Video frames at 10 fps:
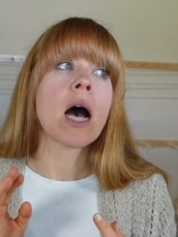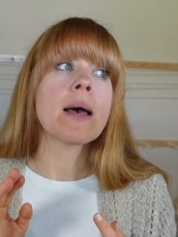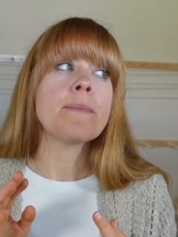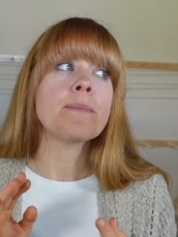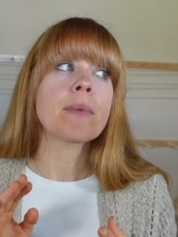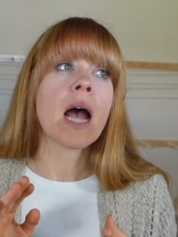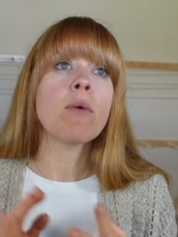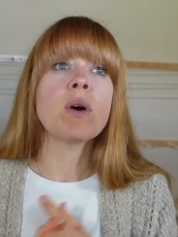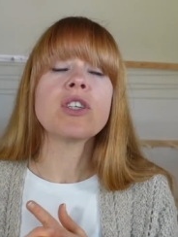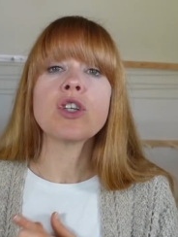uh,
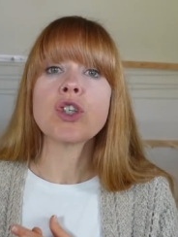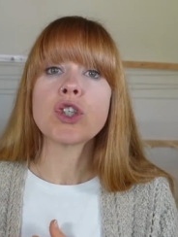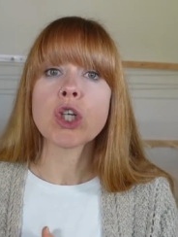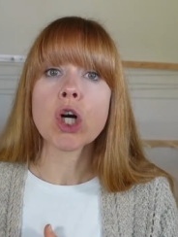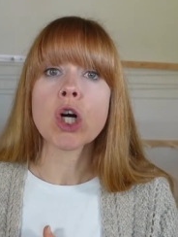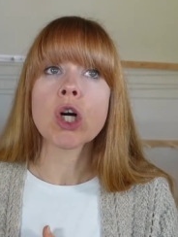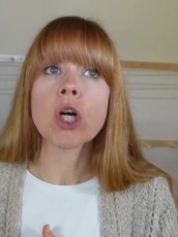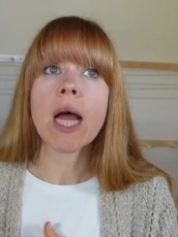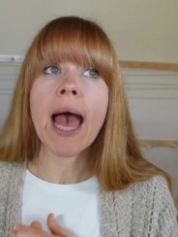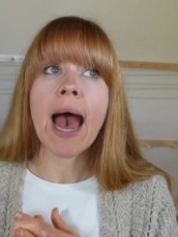I wasn't
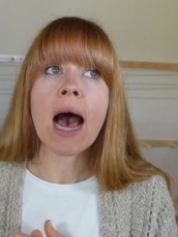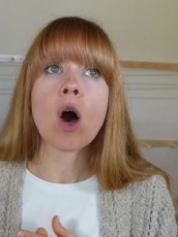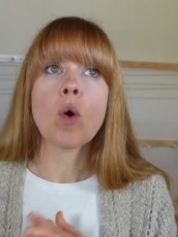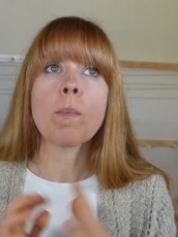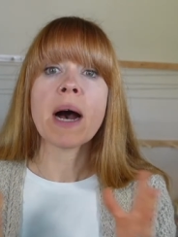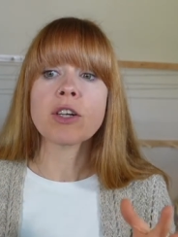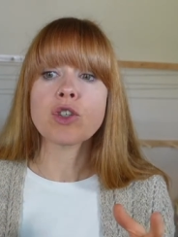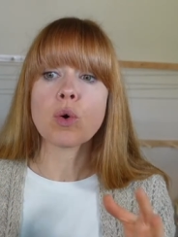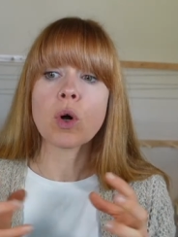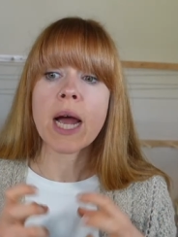sure how
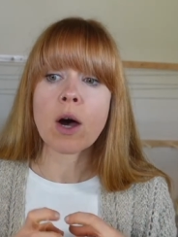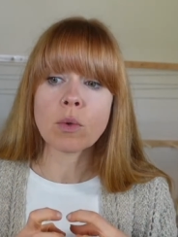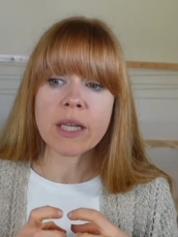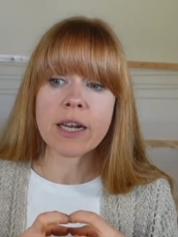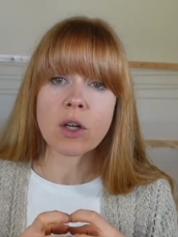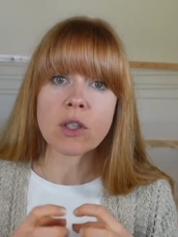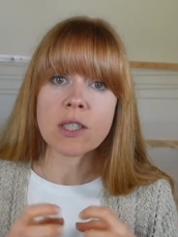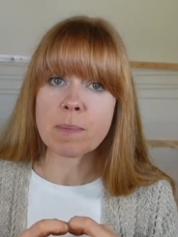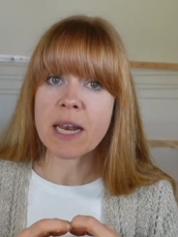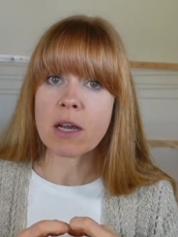much or how little
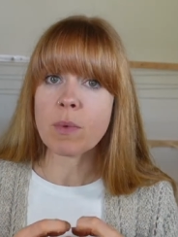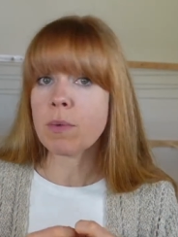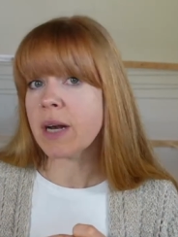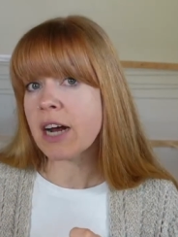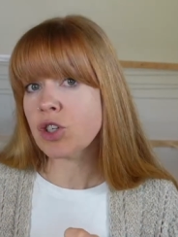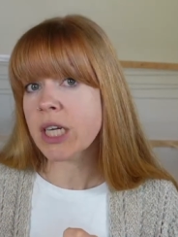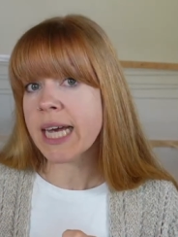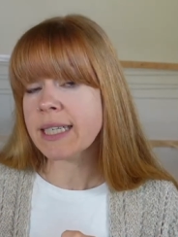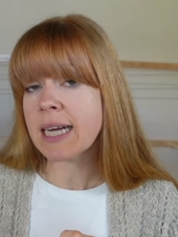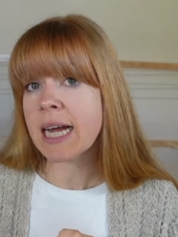spinning we would actually
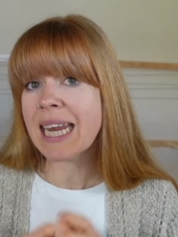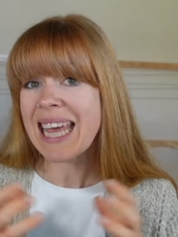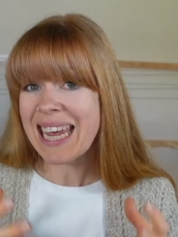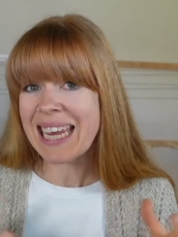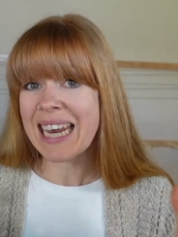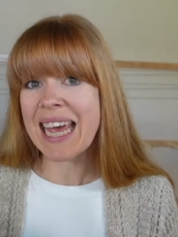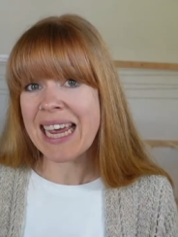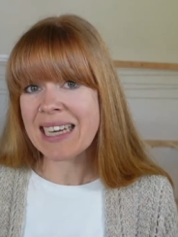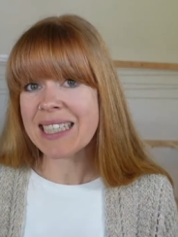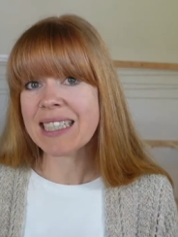get done in
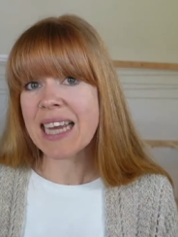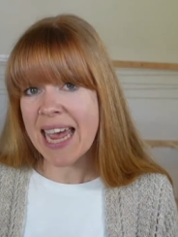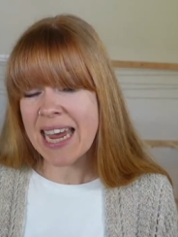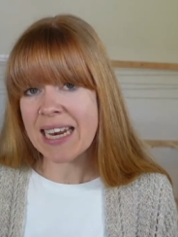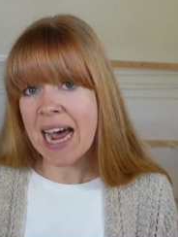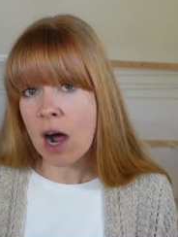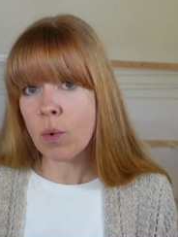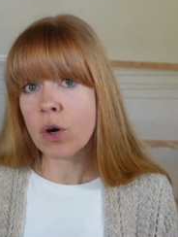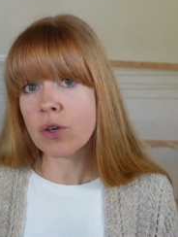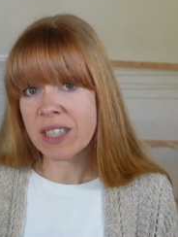a eight
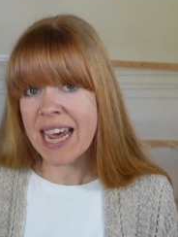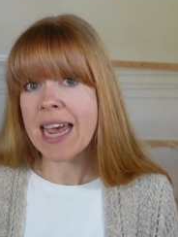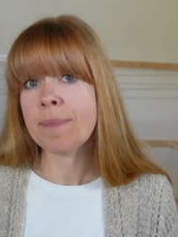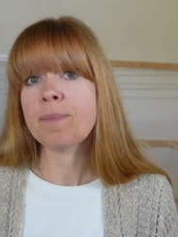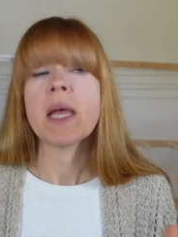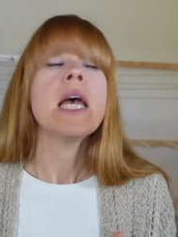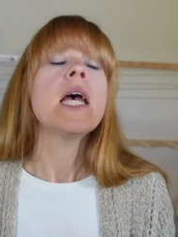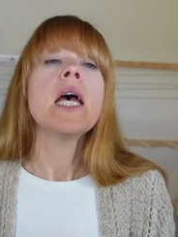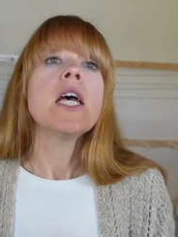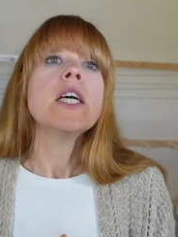hour day.
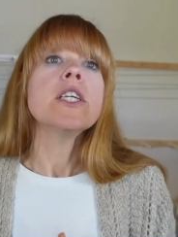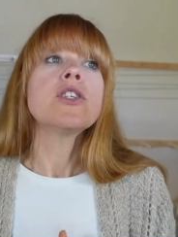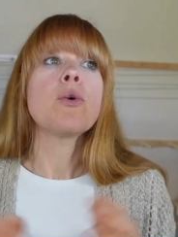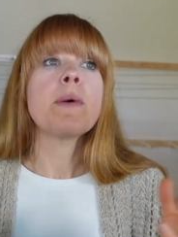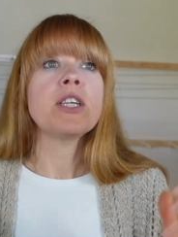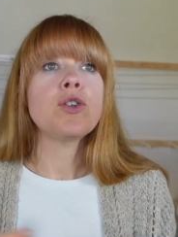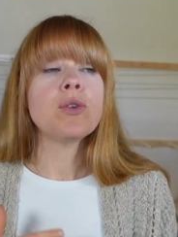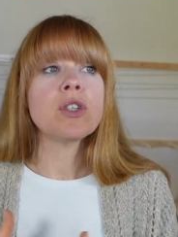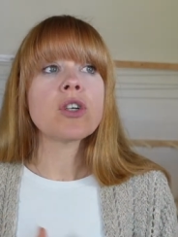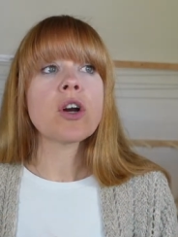So my
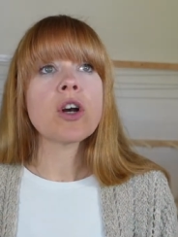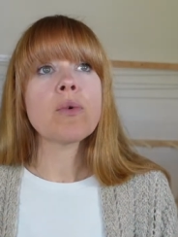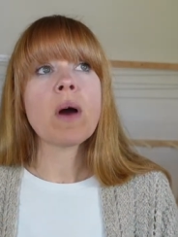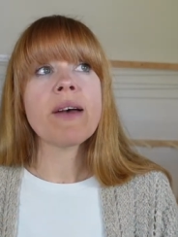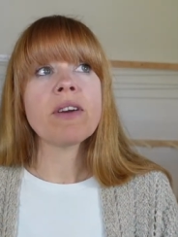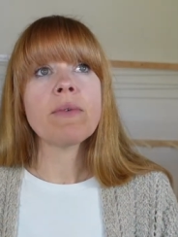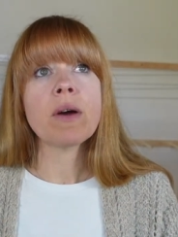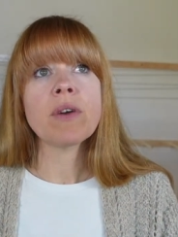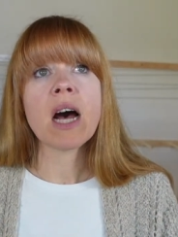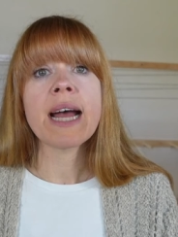students started arriving
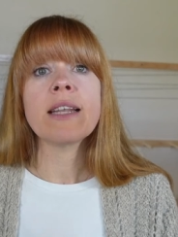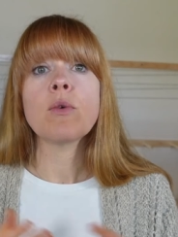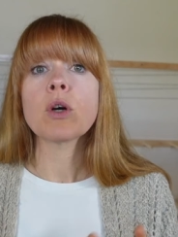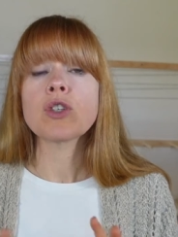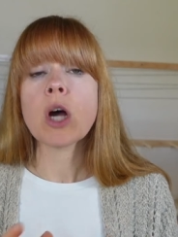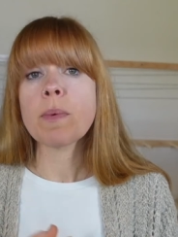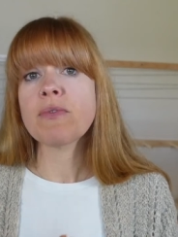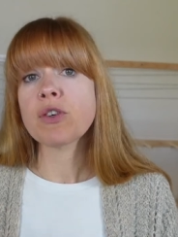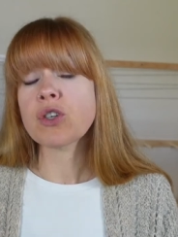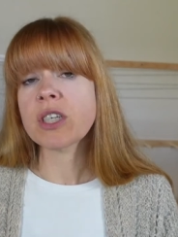around nine. The workshop
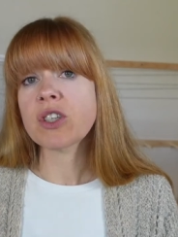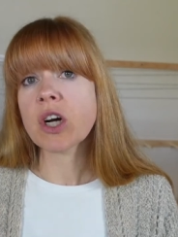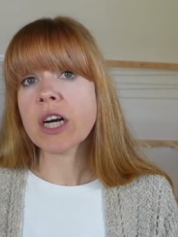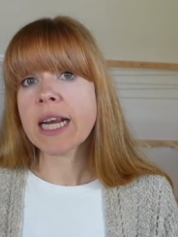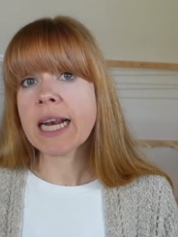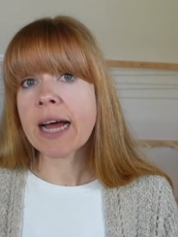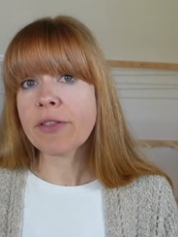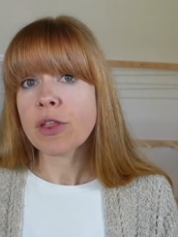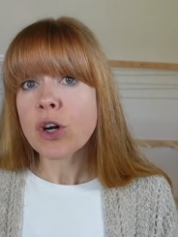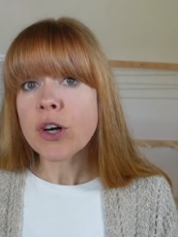officially started at
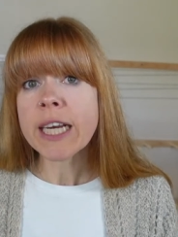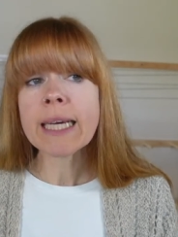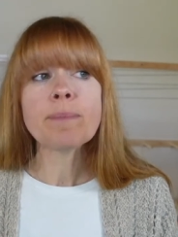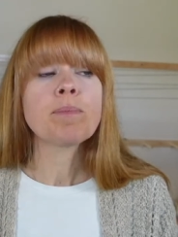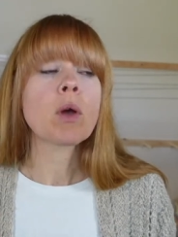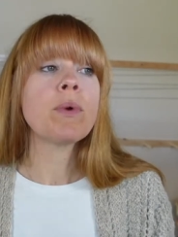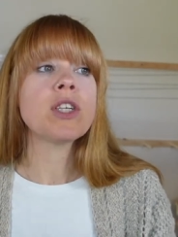nine thirty.